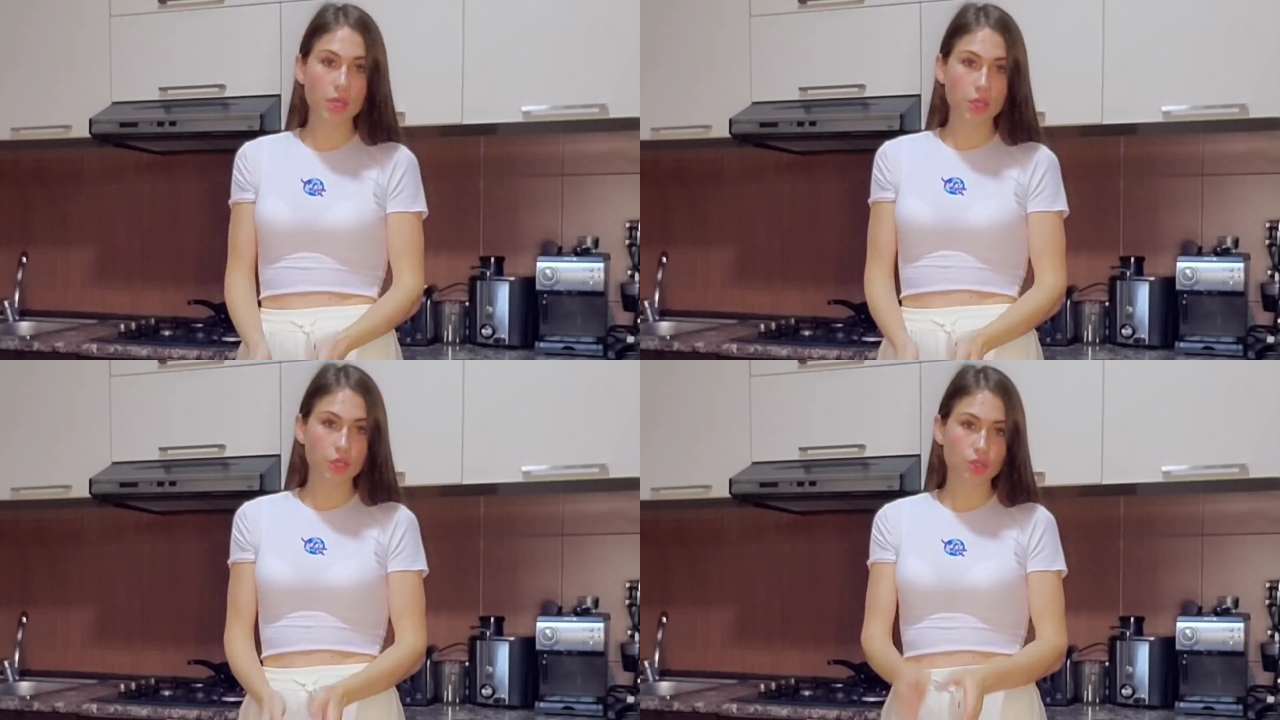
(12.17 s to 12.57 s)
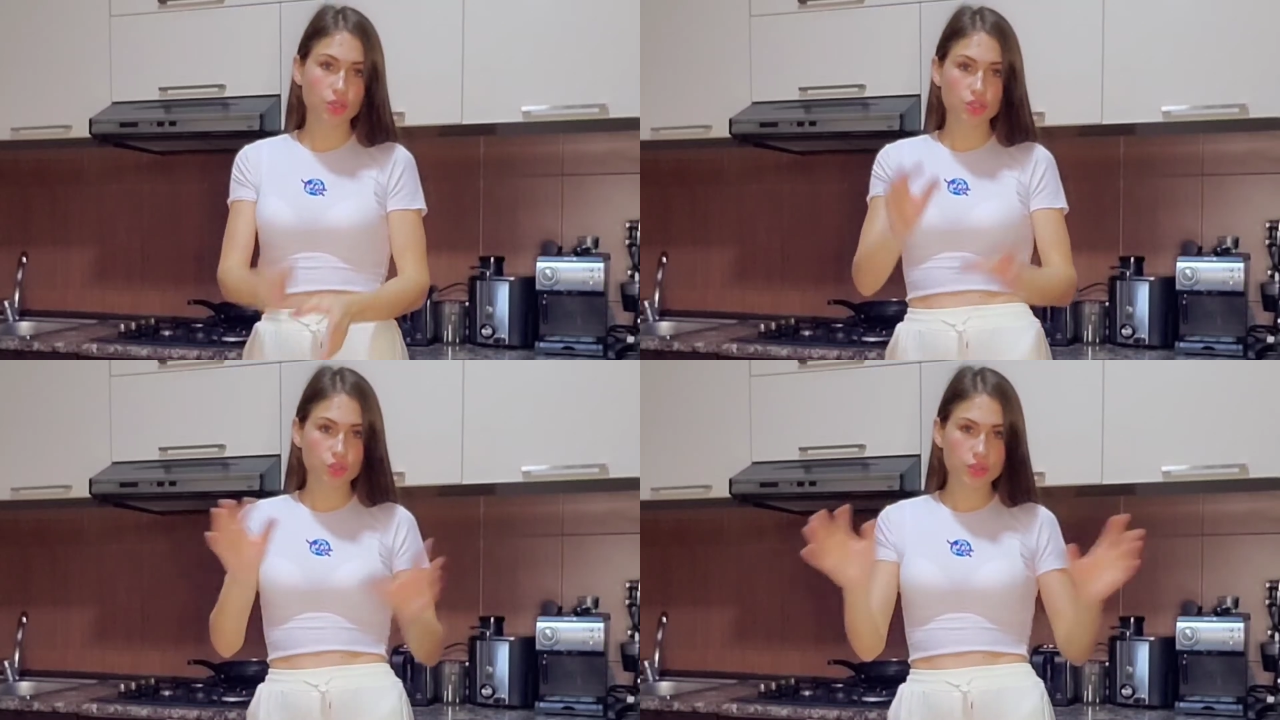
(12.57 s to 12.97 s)
You can
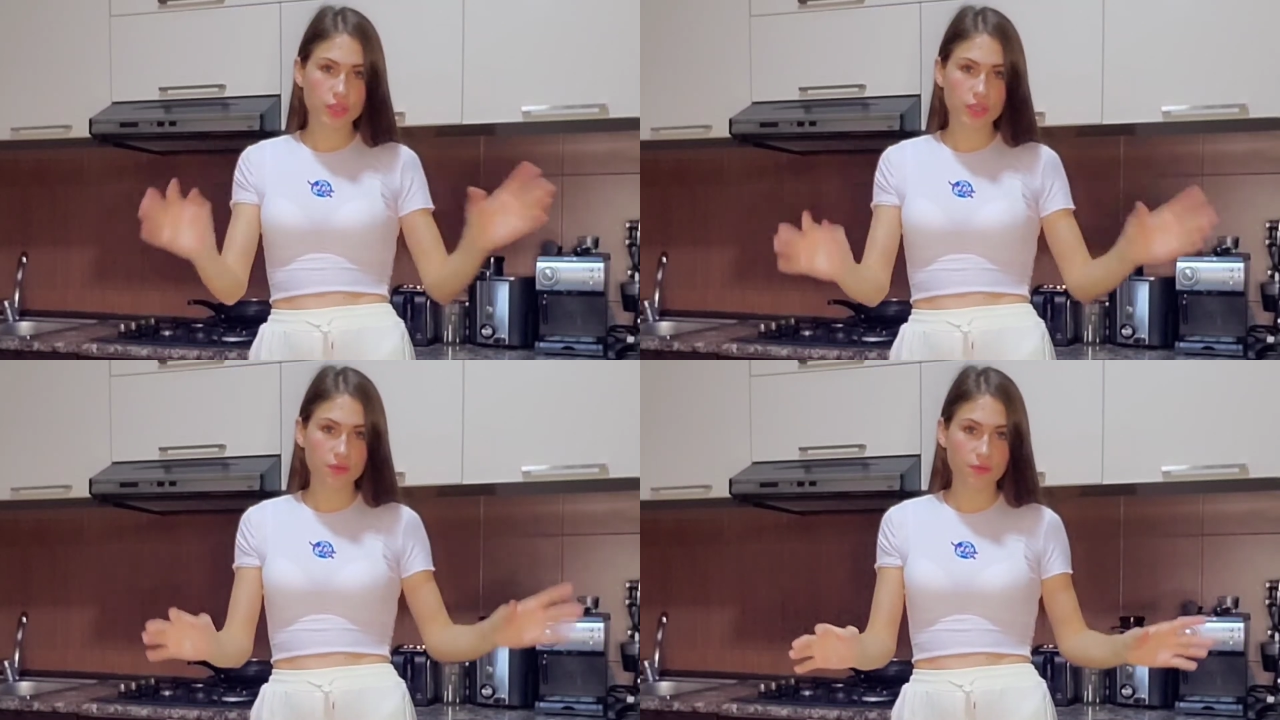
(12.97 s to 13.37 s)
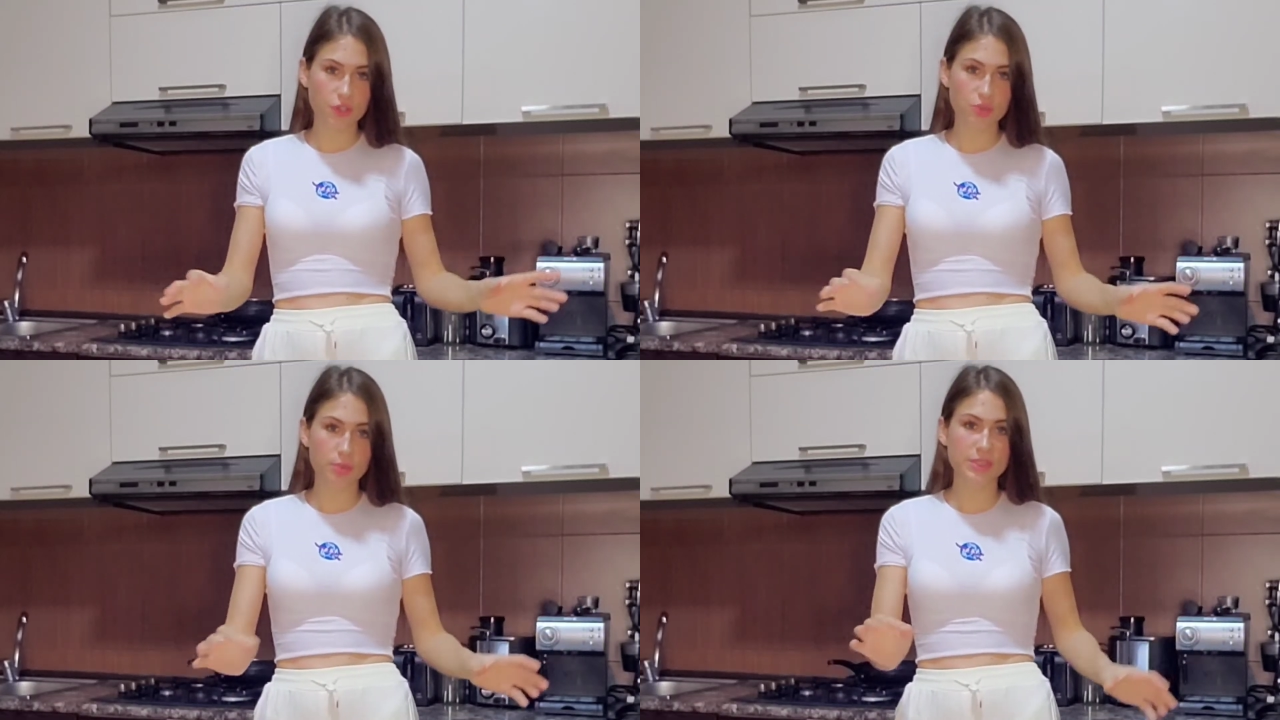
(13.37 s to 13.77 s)
choose any fish,
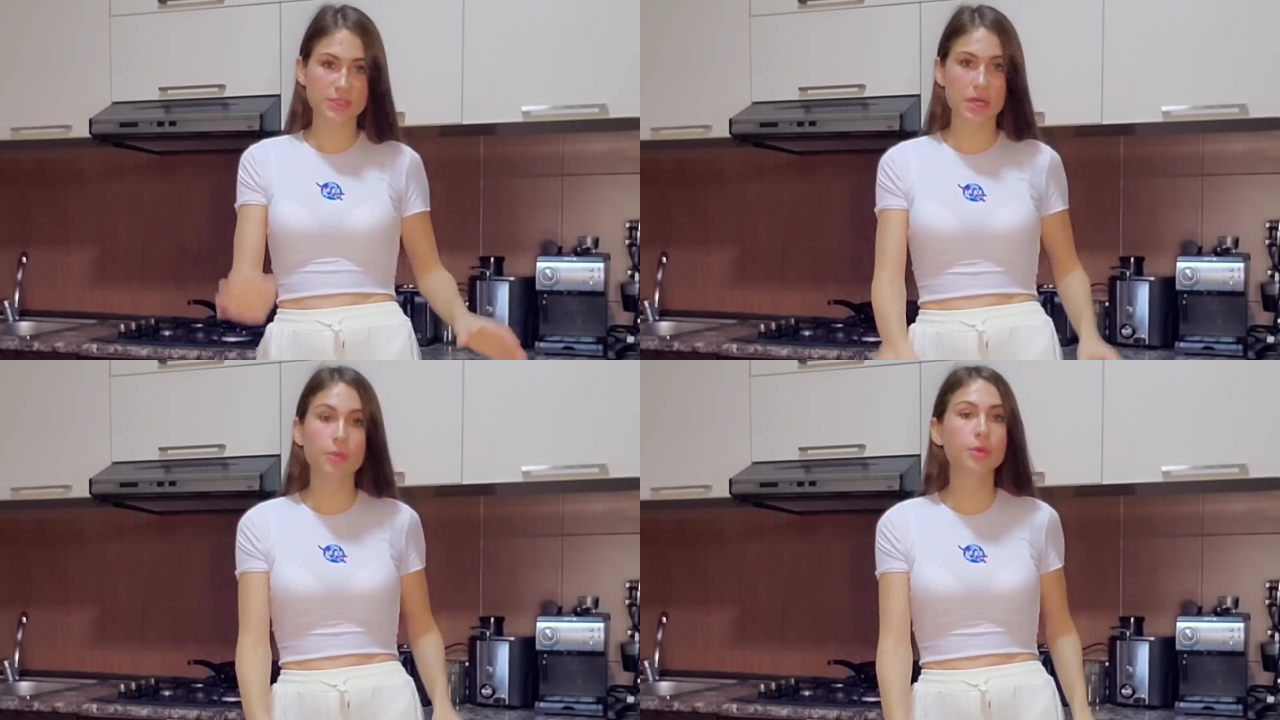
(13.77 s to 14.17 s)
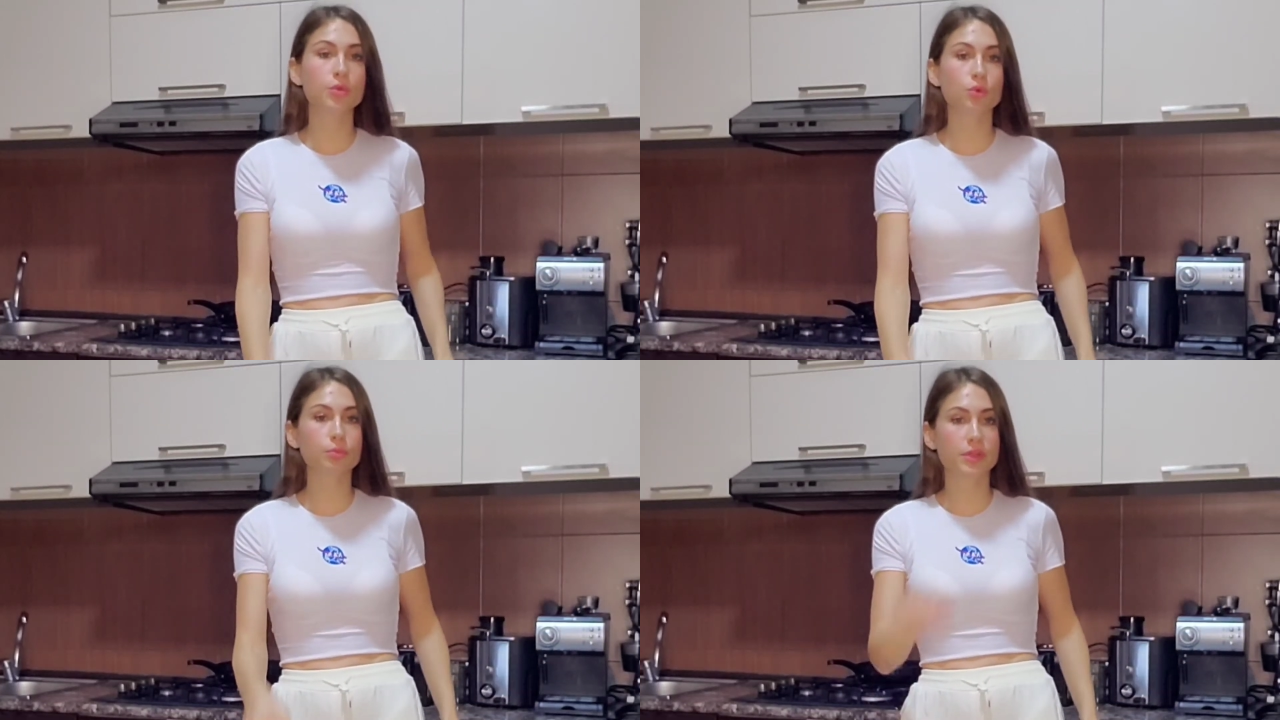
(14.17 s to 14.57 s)
but salmon will
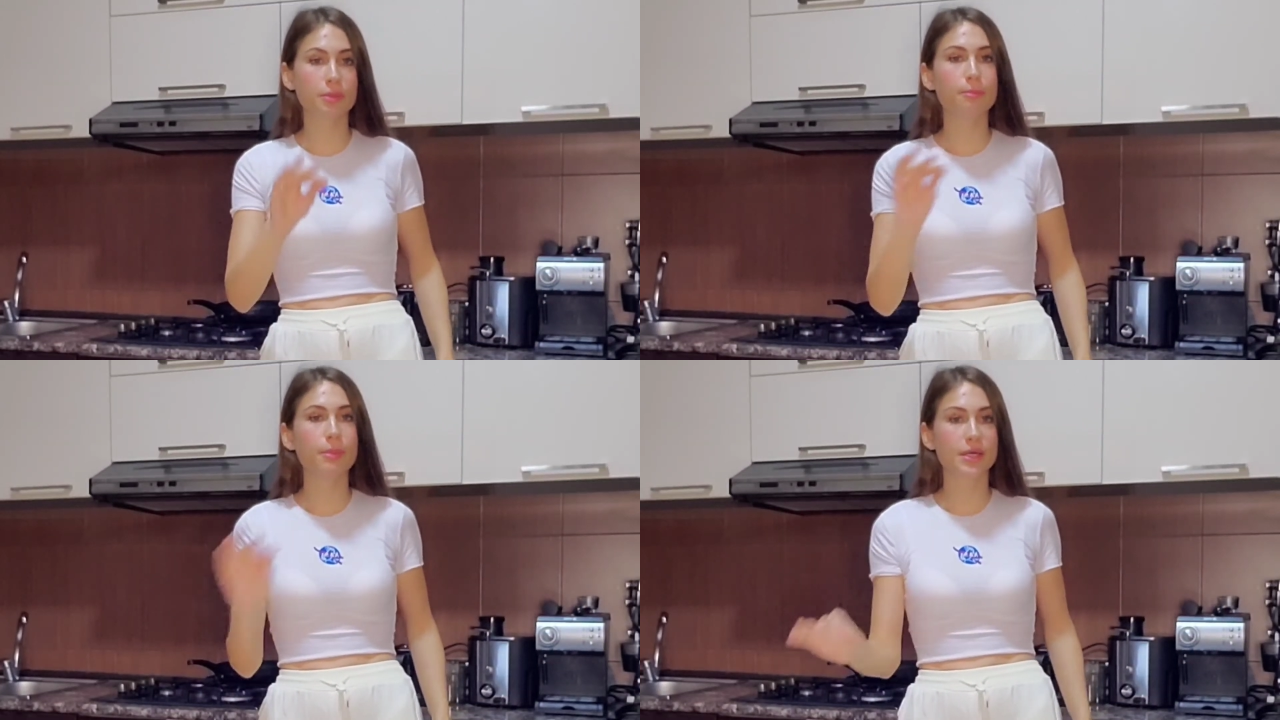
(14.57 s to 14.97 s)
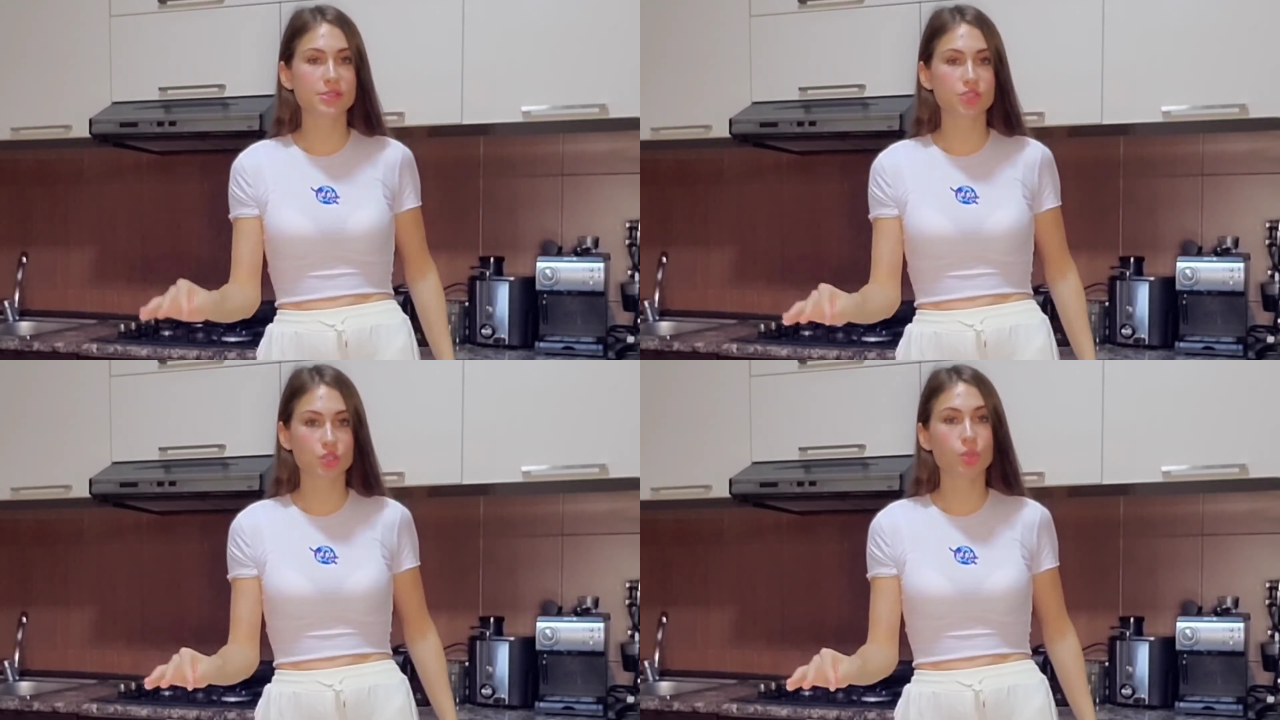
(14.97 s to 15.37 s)
be the best
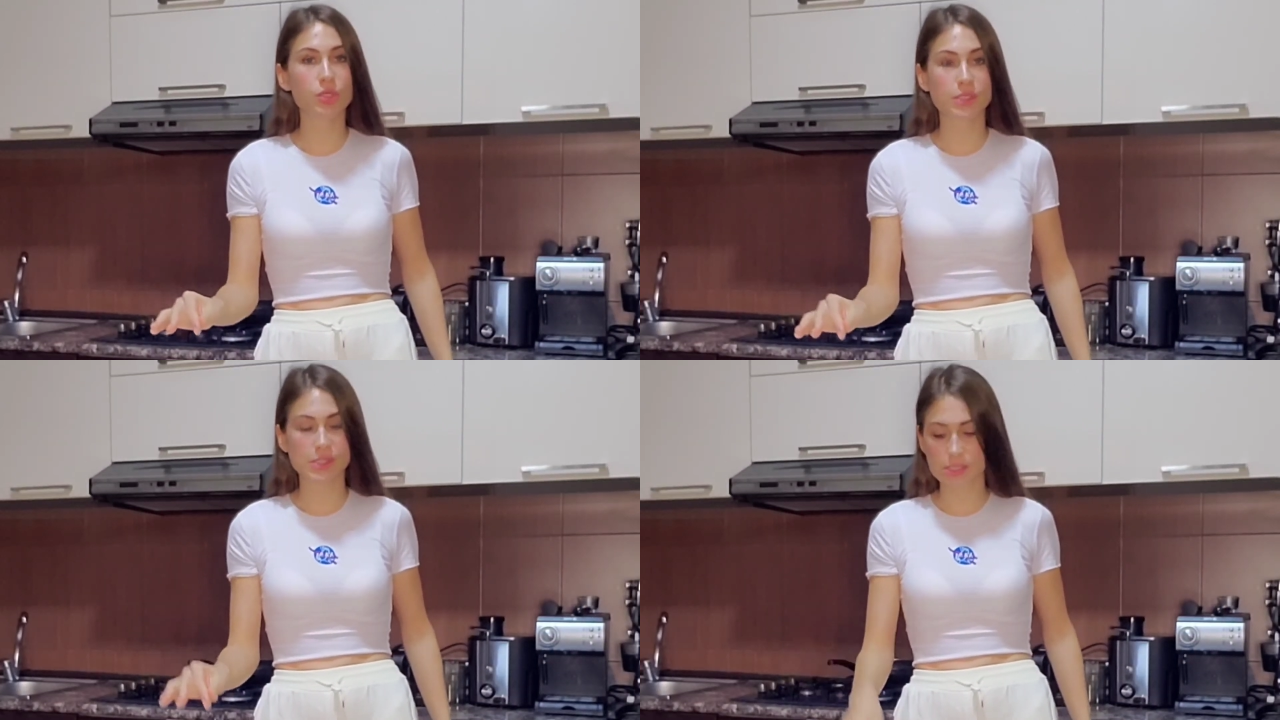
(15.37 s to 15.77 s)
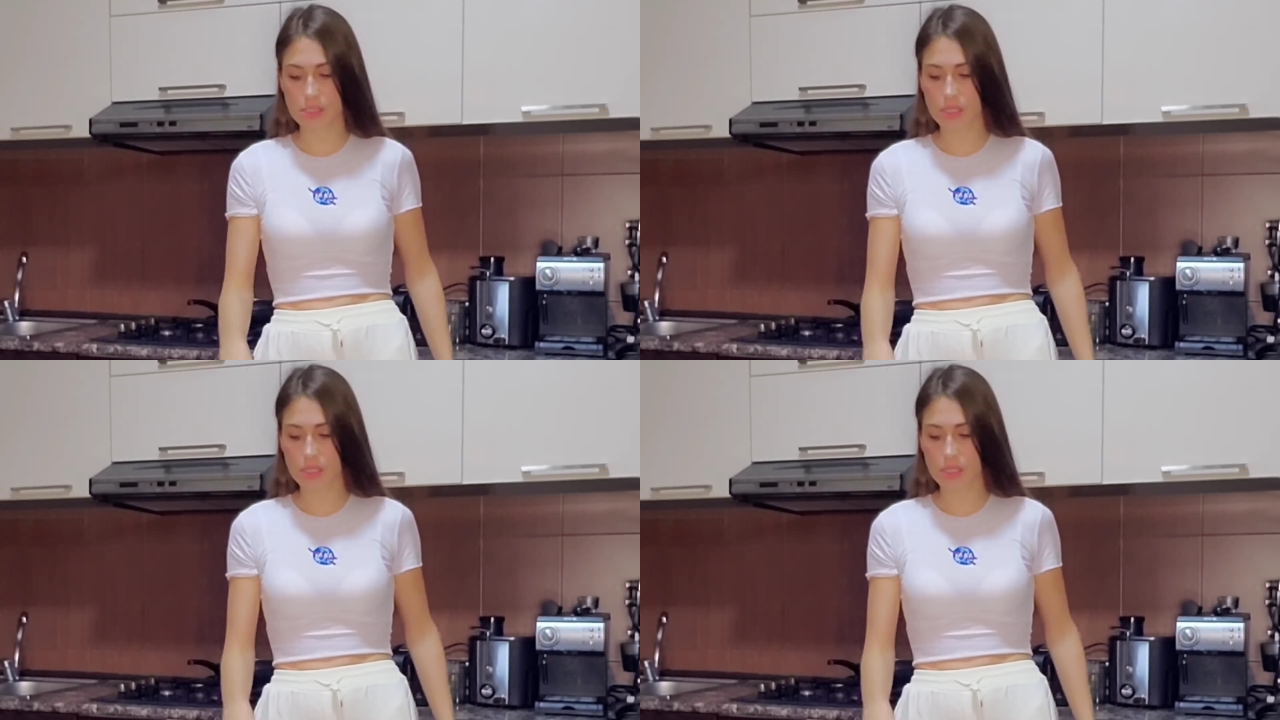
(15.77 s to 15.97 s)
choice